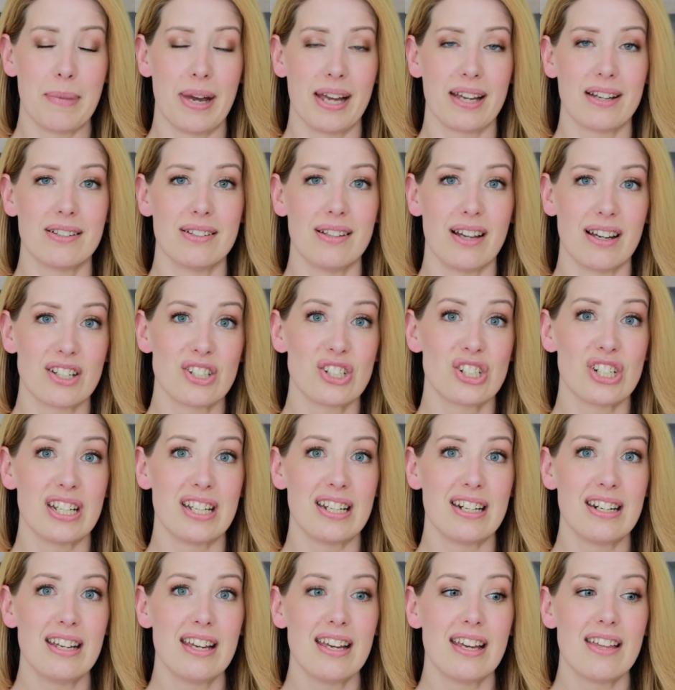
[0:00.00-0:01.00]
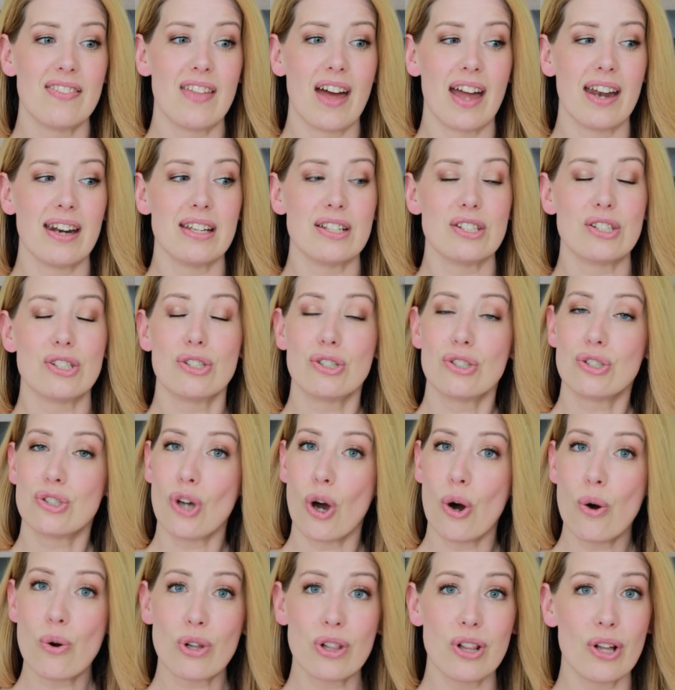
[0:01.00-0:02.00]
in my collection that is
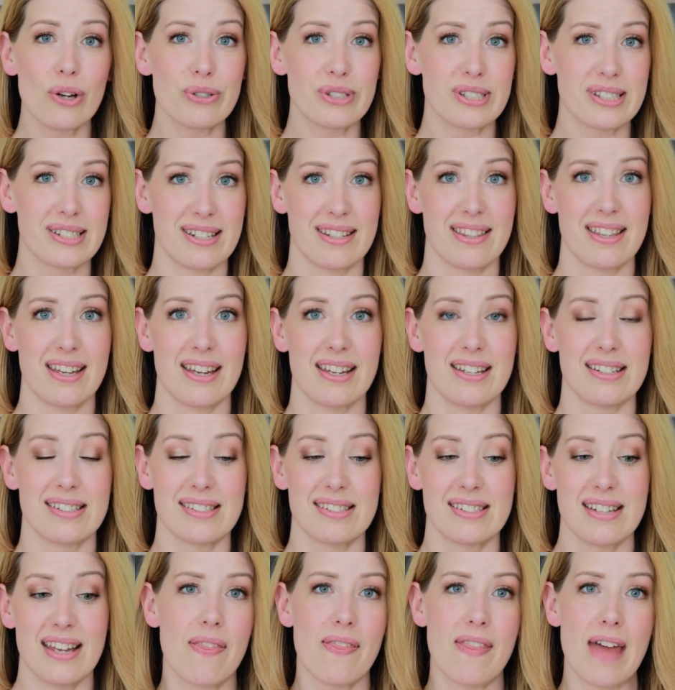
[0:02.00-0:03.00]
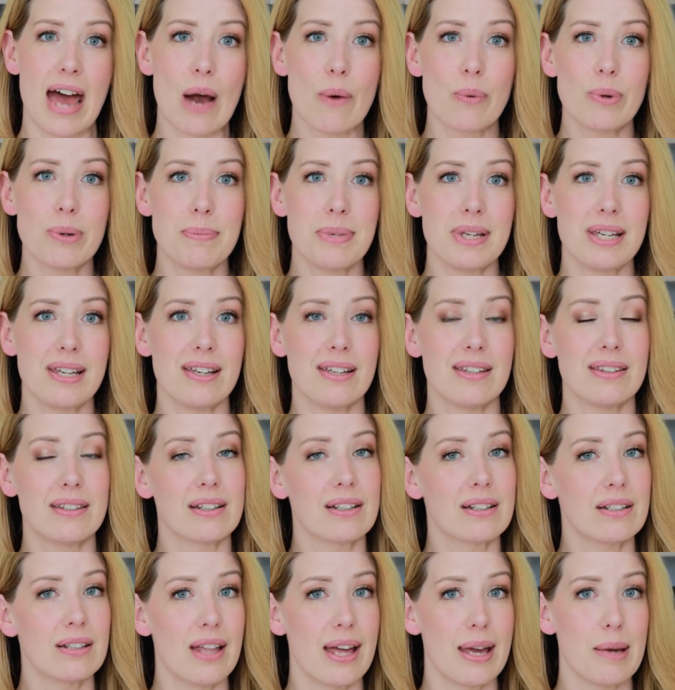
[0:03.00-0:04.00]
so close to this, and that would be the
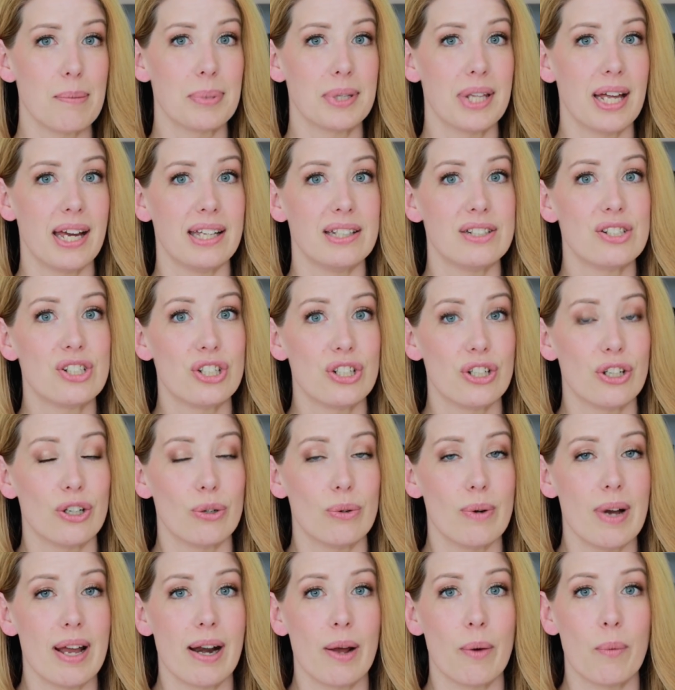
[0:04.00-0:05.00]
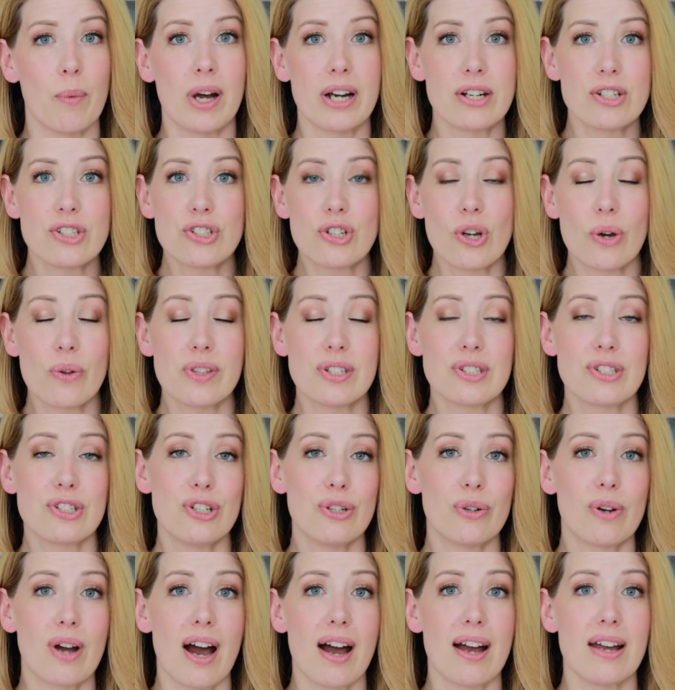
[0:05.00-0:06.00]
Clay Play 2. And I wanna show this
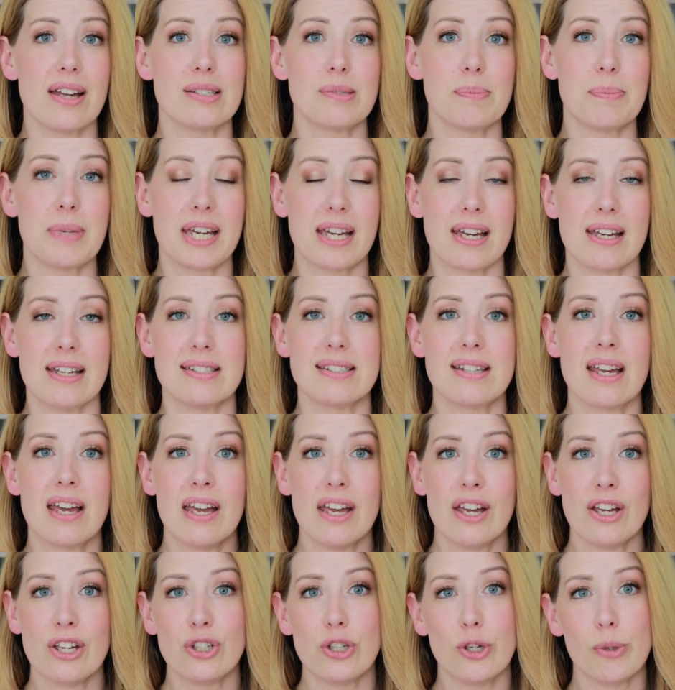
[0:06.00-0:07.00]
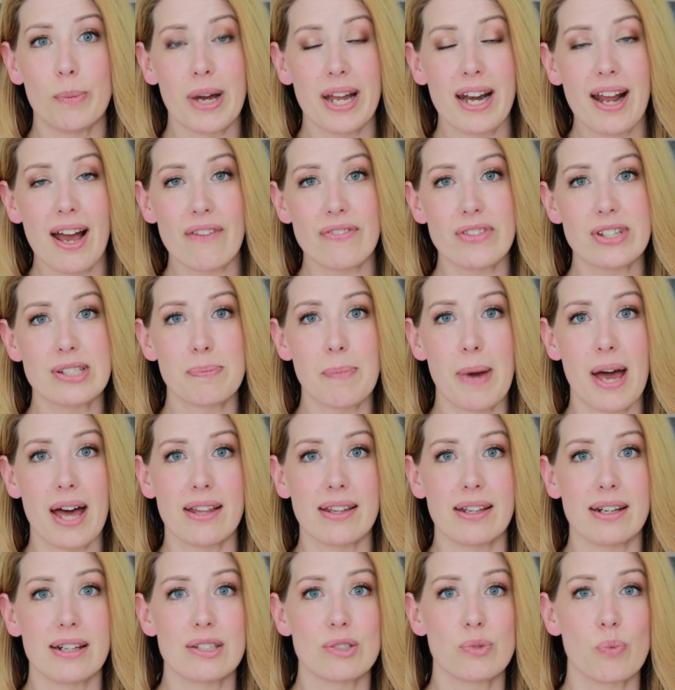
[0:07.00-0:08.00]
to you guys because you might have this
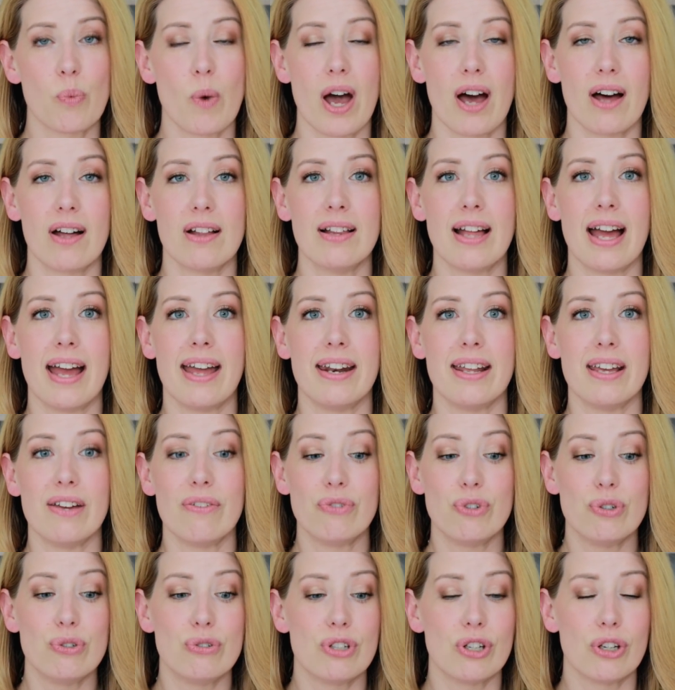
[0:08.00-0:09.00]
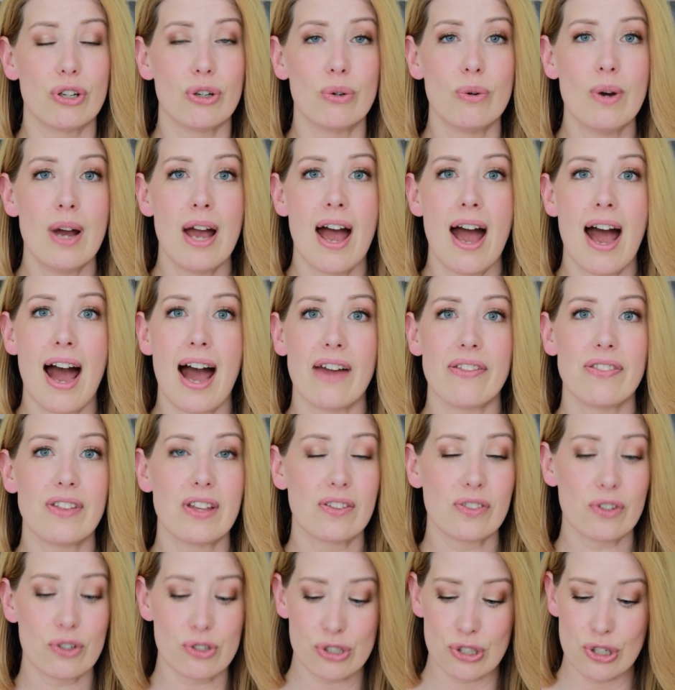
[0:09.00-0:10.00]
palette as well, and if you do, I
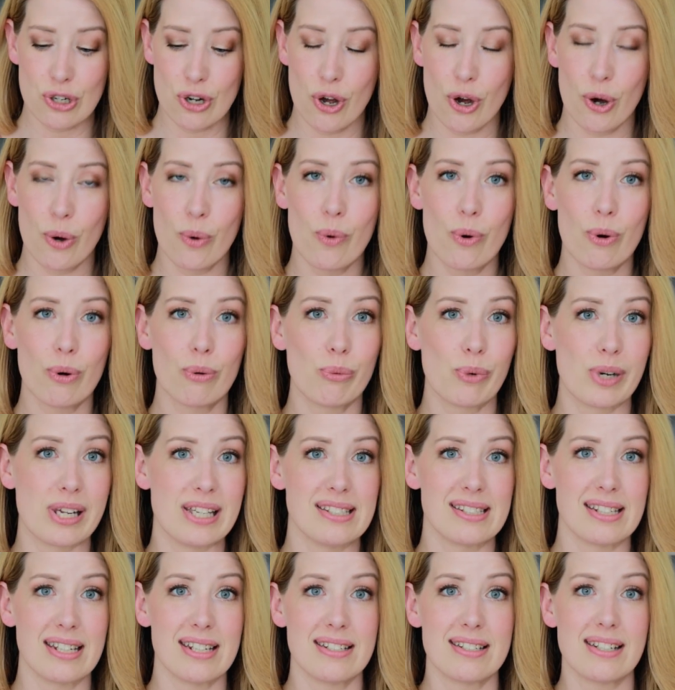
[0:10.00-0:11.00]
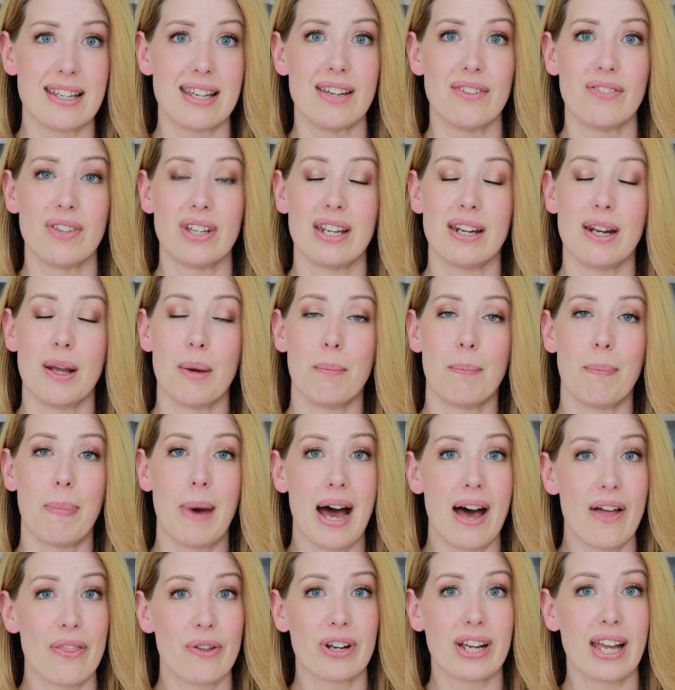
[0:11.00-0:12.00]
think there's no reason to even
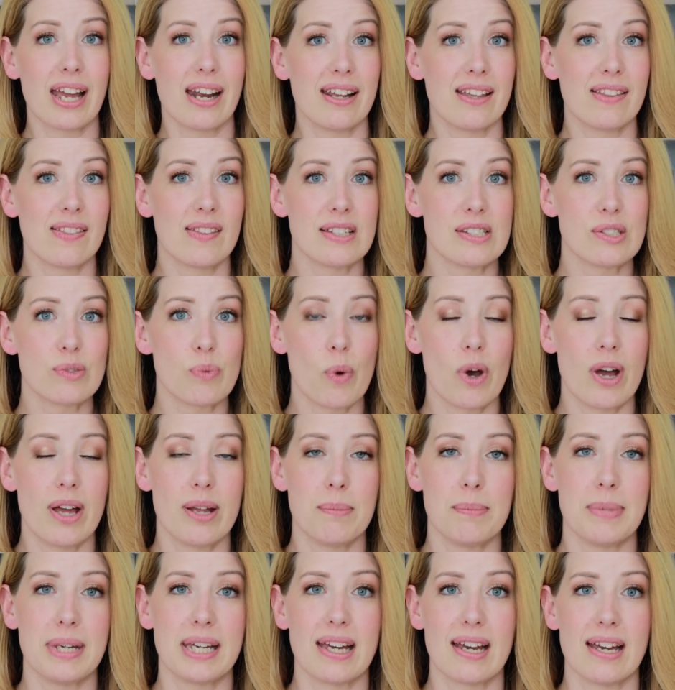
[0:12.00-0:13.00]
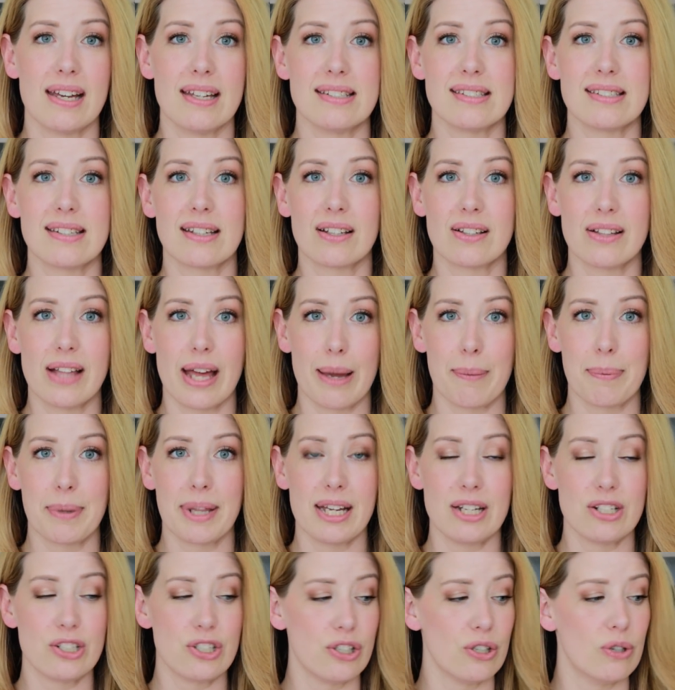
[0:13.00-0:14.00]
bother getting this one because the Clay
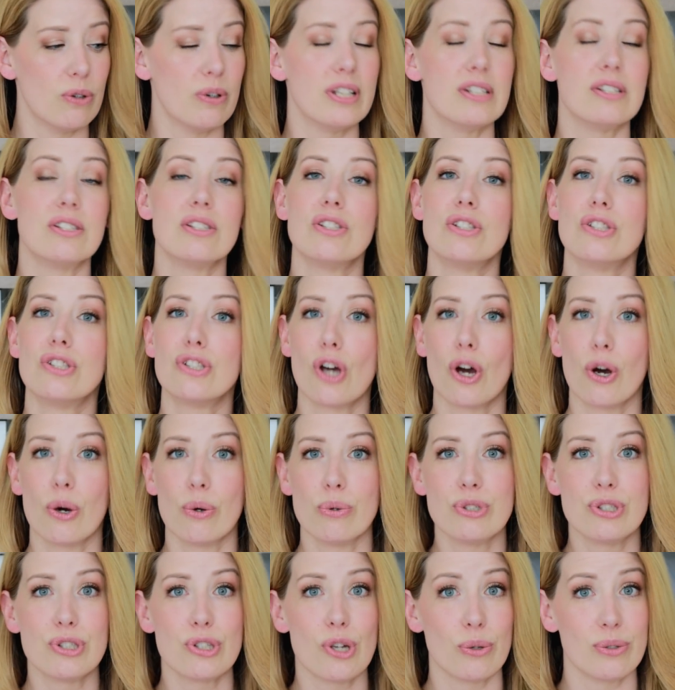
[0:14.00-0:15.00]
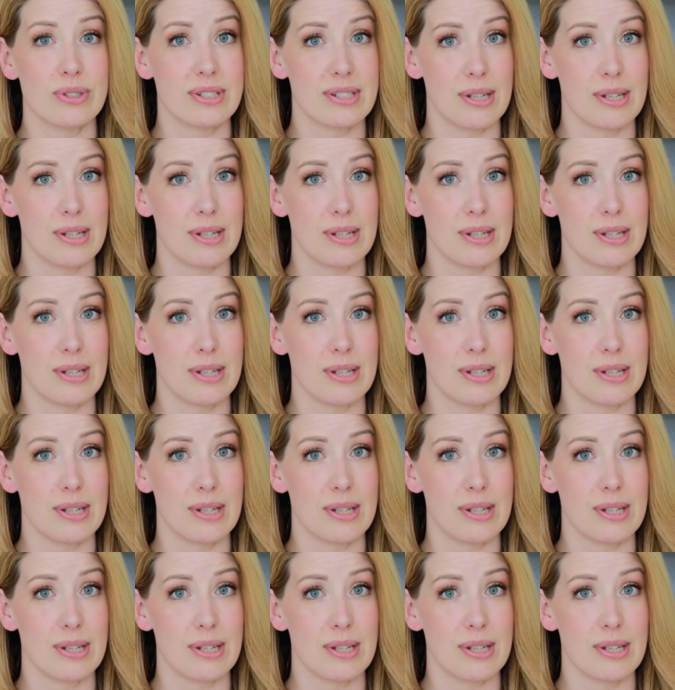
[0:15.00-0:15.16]
Play 2 is so, so